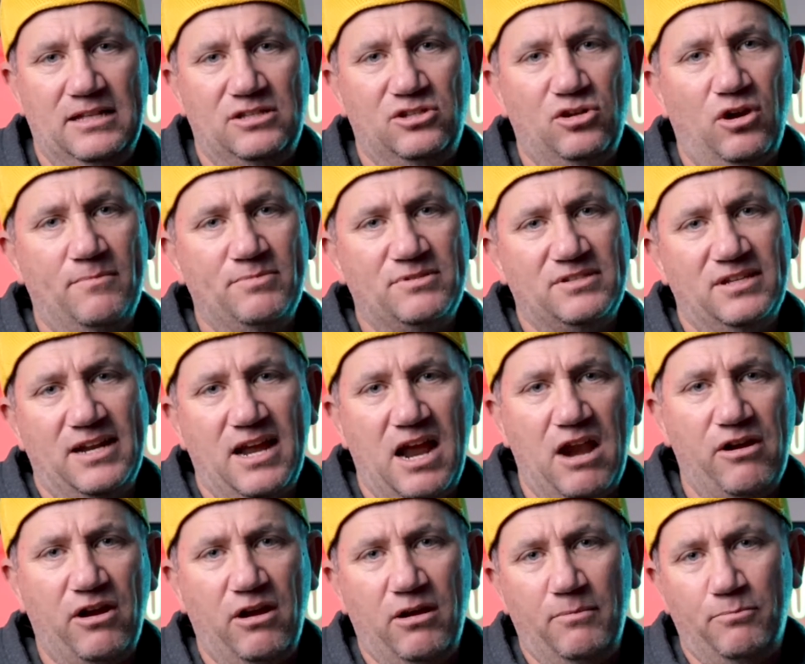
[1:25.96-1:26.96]
type
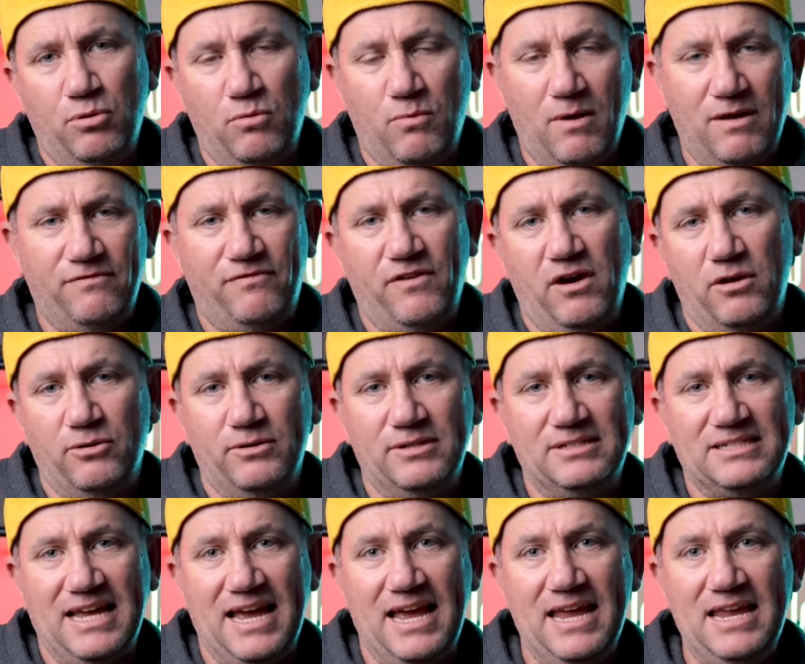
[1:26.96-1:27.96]
scenario and put one photo a
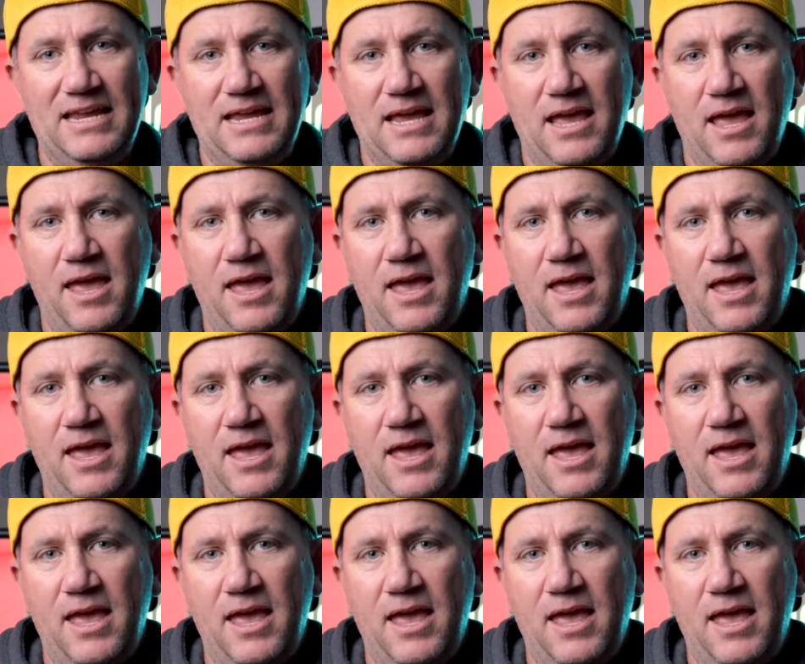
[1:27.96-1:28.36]
day